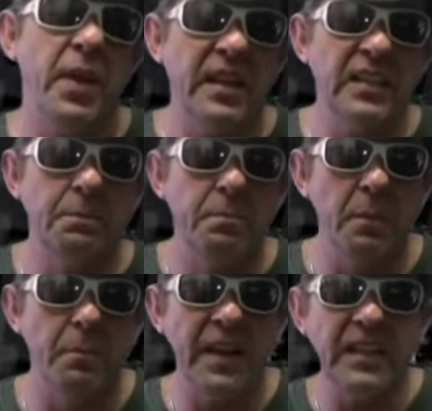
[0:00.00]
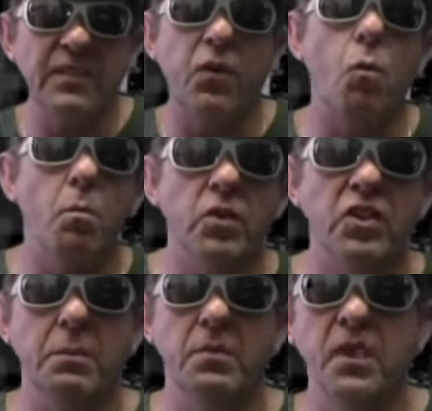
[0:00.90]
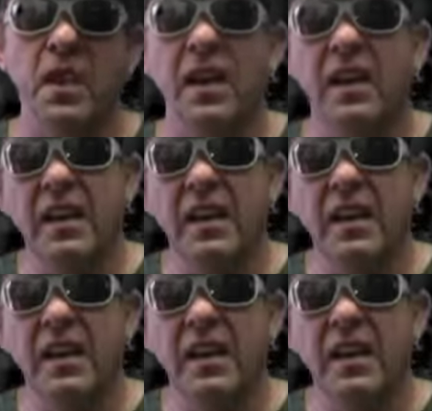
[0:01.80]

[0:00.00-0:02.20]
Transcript: peace, the peaceful Muslims